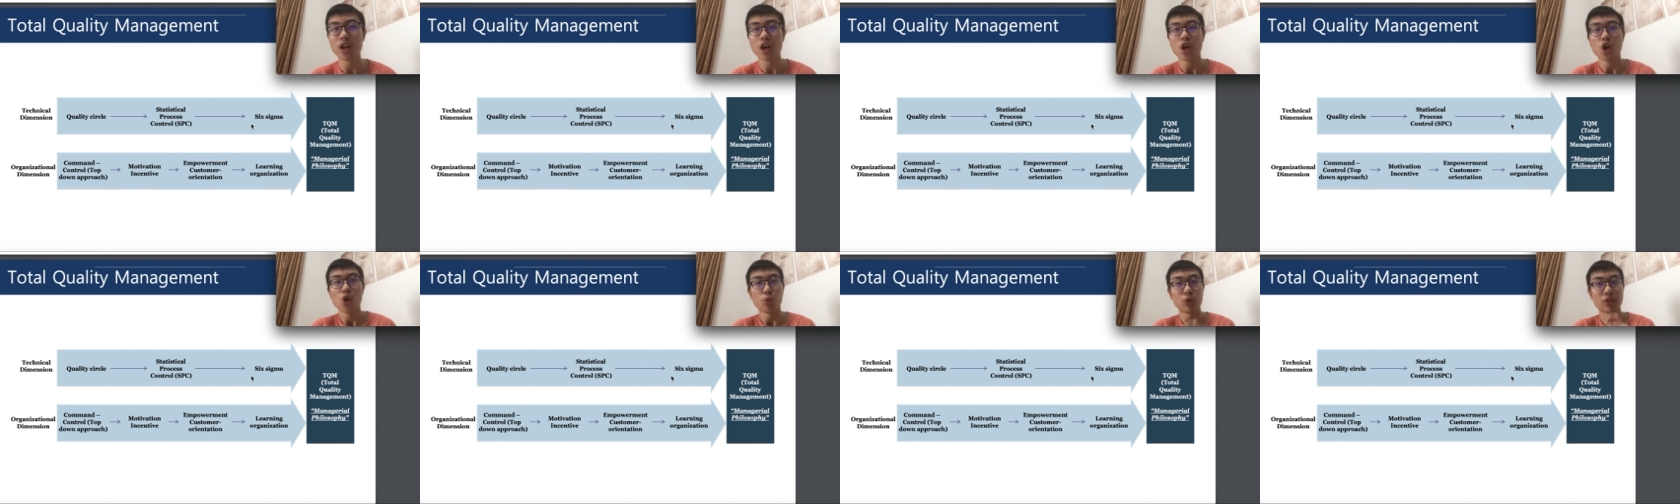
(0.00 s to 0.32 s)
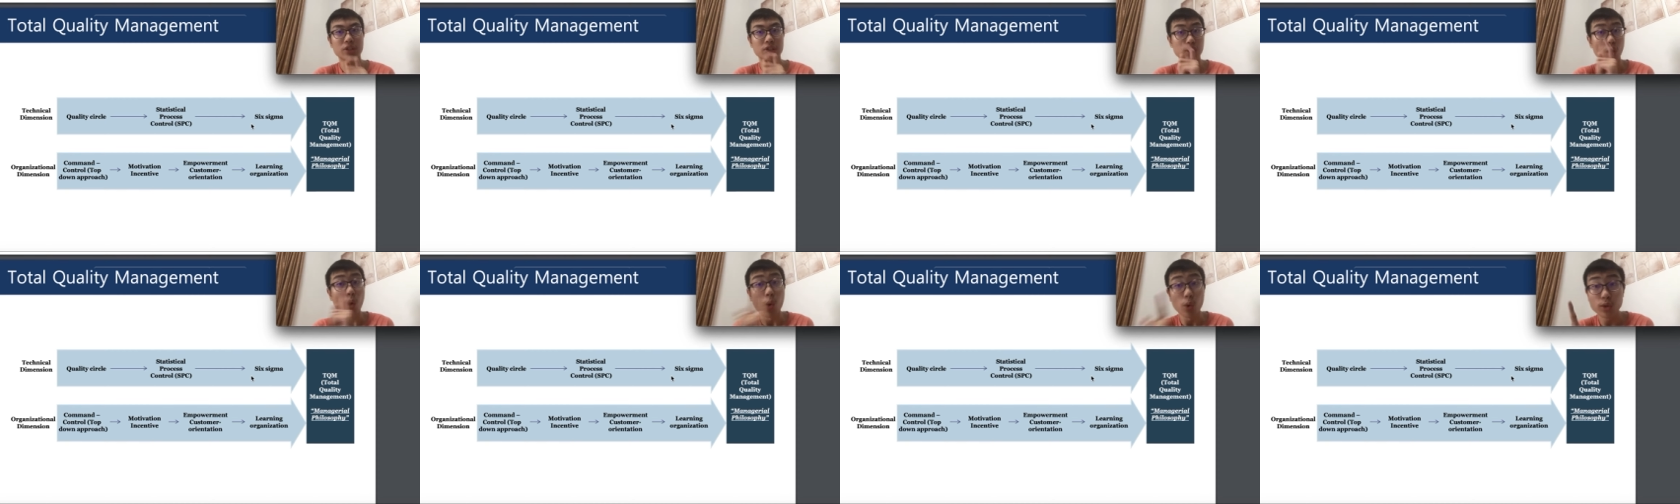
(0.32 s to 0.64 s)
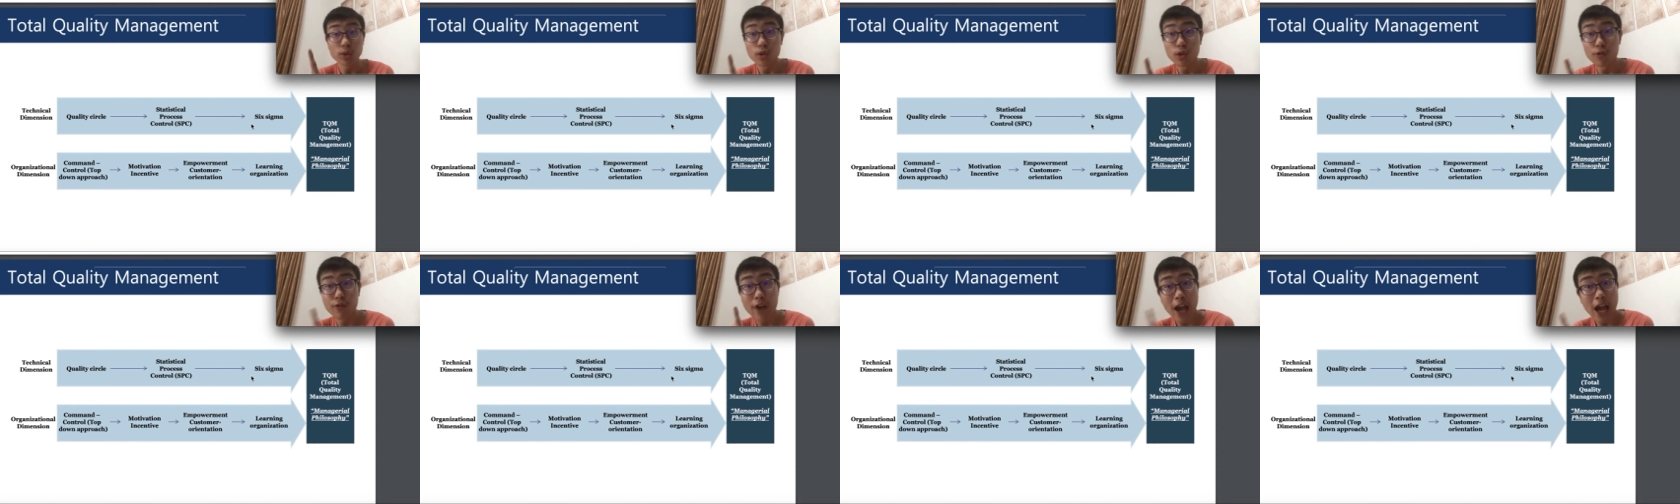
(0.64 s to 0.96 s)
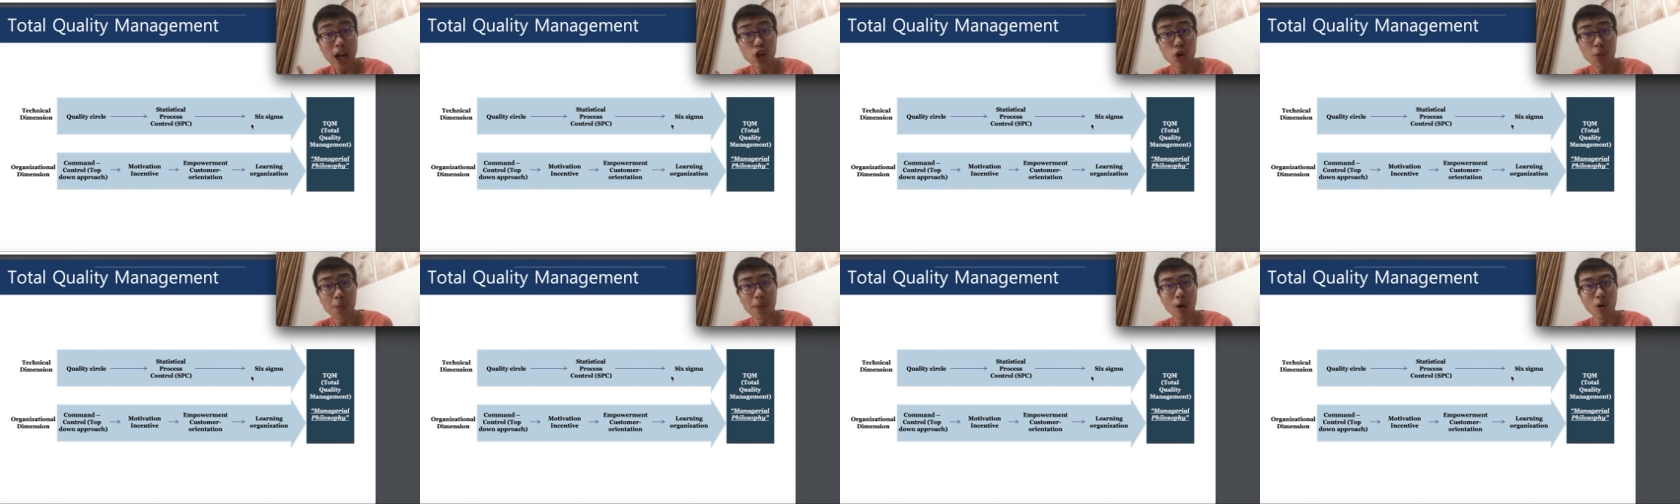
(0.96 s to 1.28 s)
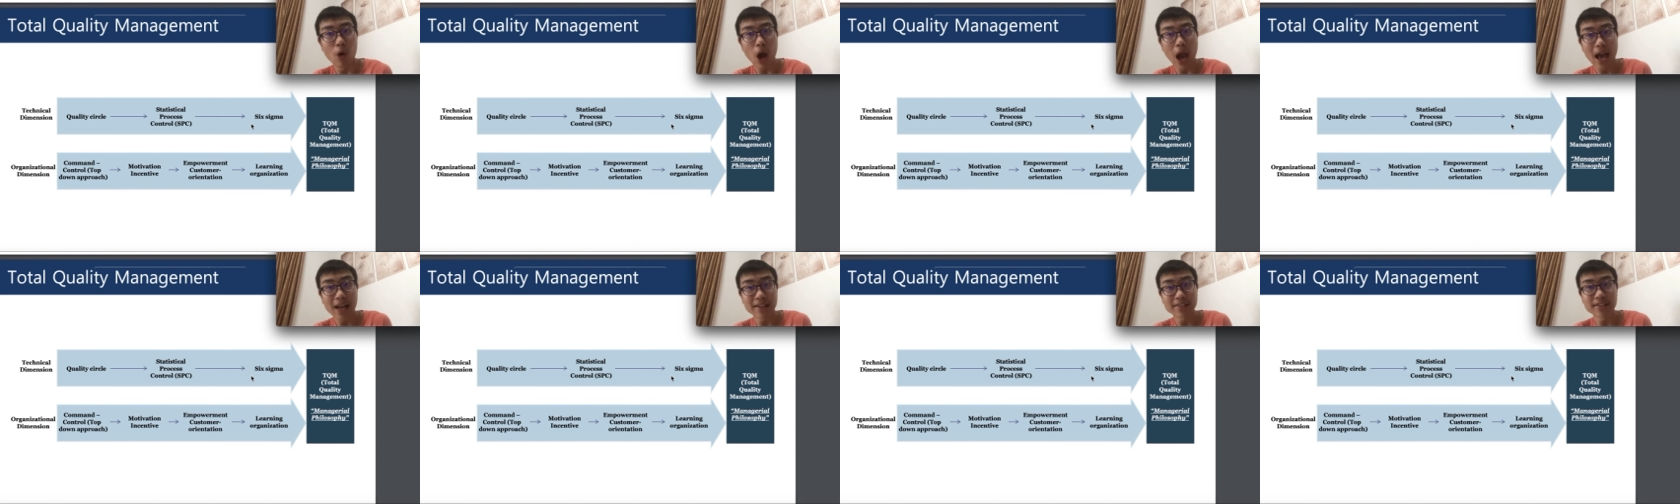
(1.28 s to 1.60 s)
which is also a valuable
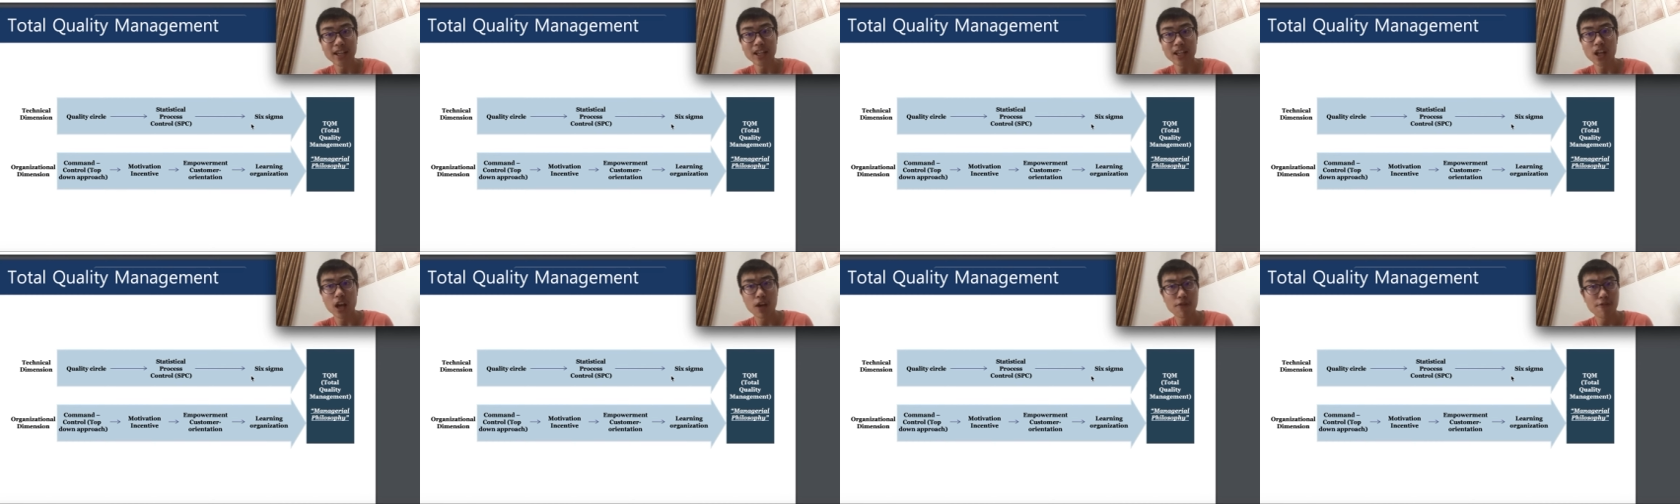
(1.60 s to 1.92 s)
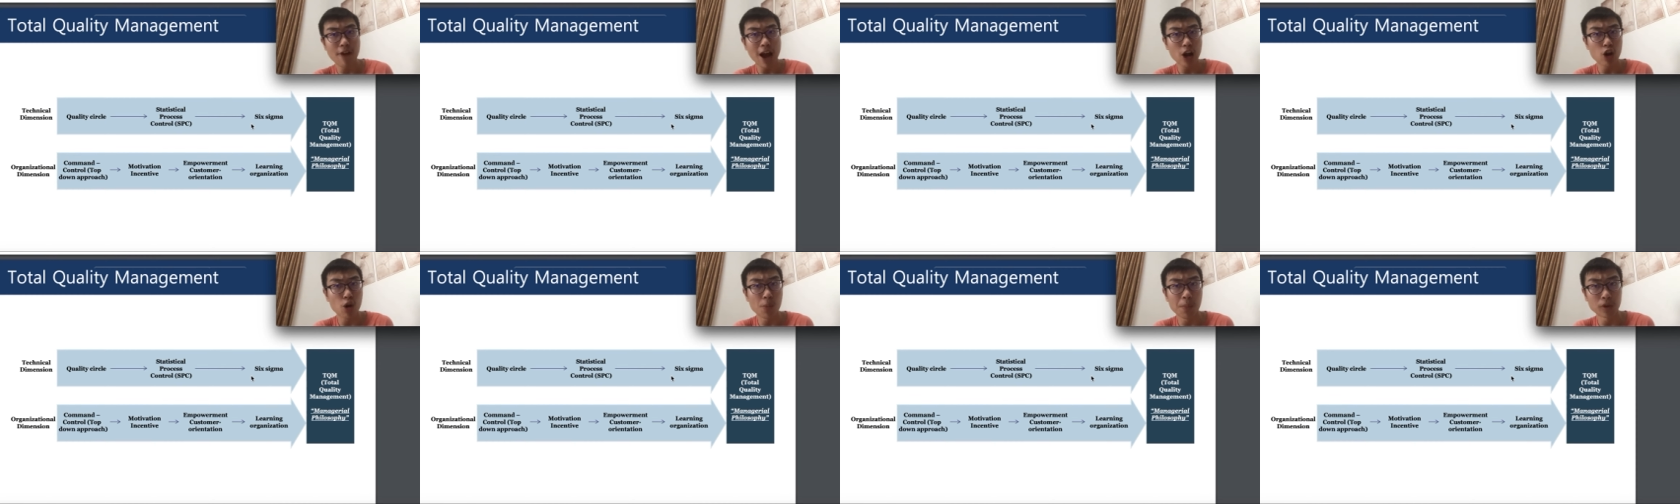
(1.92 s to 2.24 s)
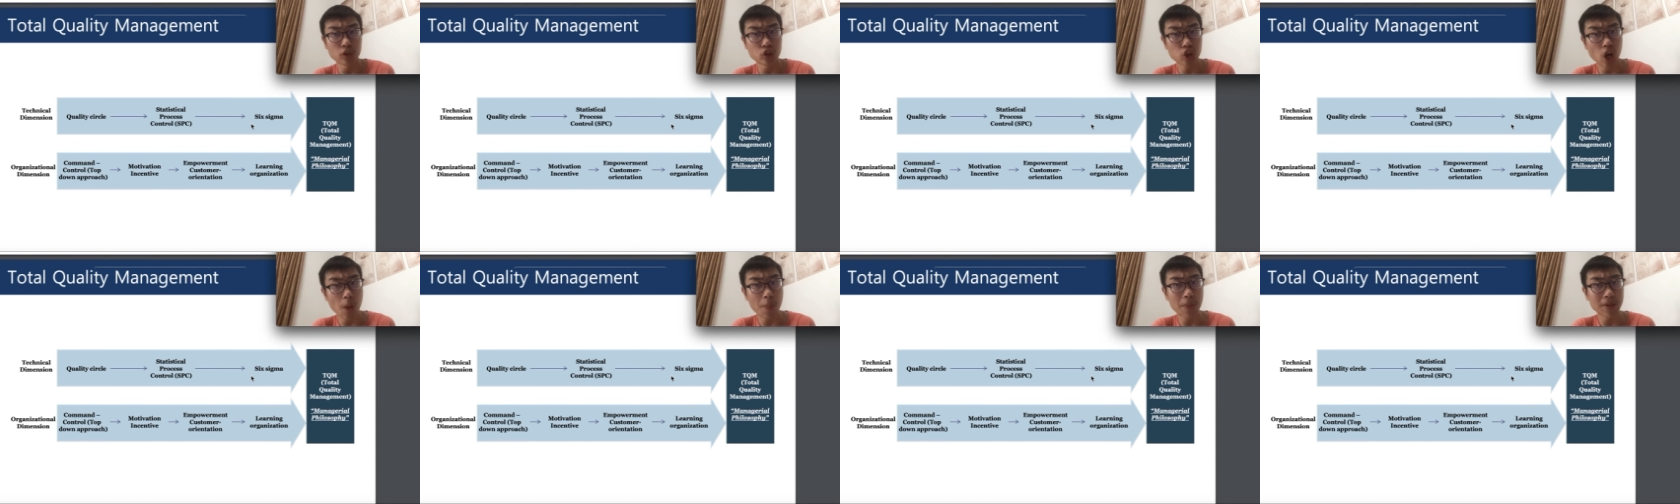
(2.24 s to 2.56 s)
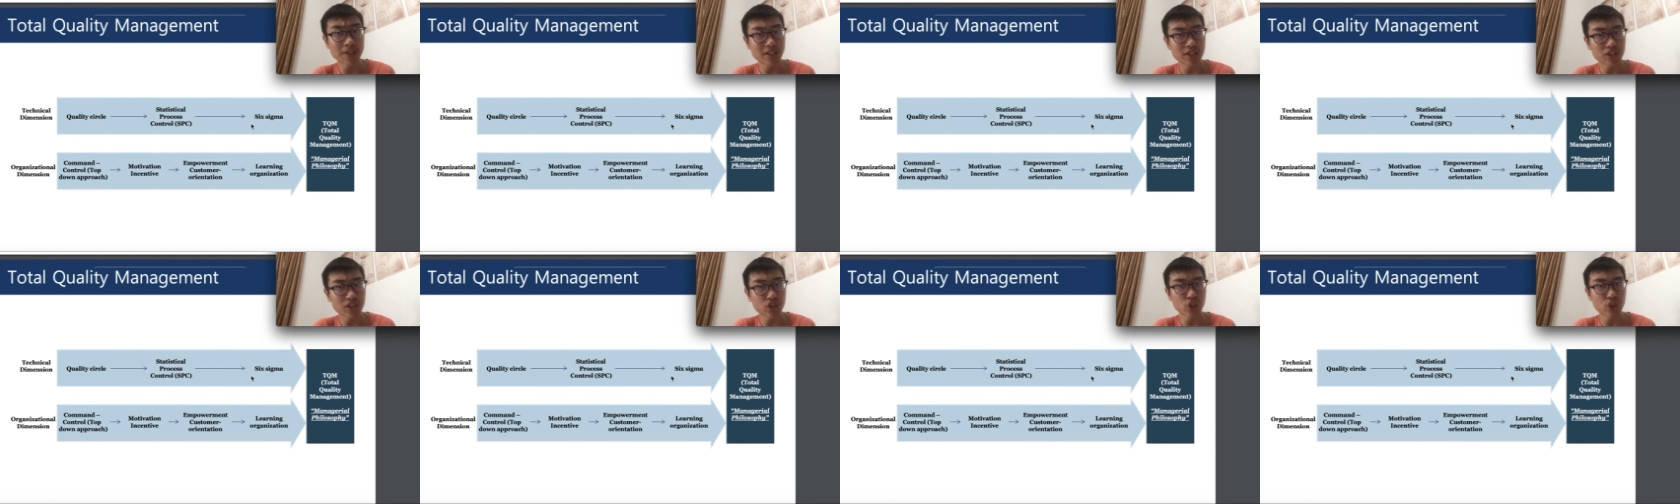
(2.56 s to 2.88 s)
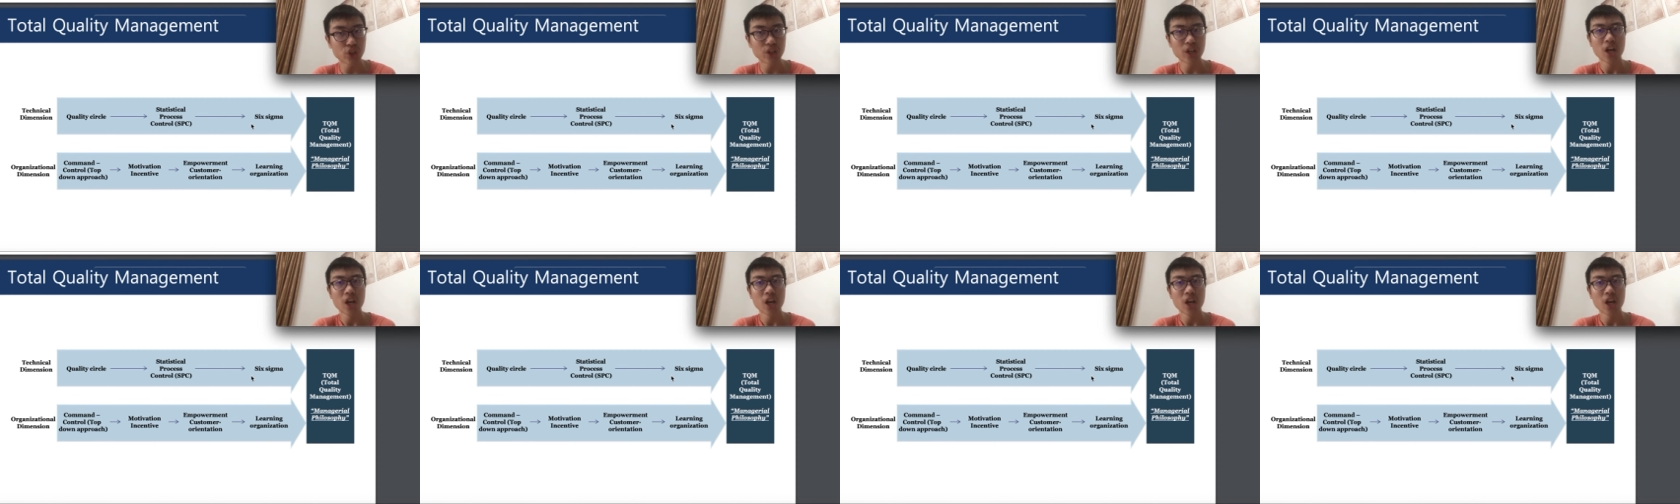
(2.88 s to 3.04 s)
asset, a valuable job position,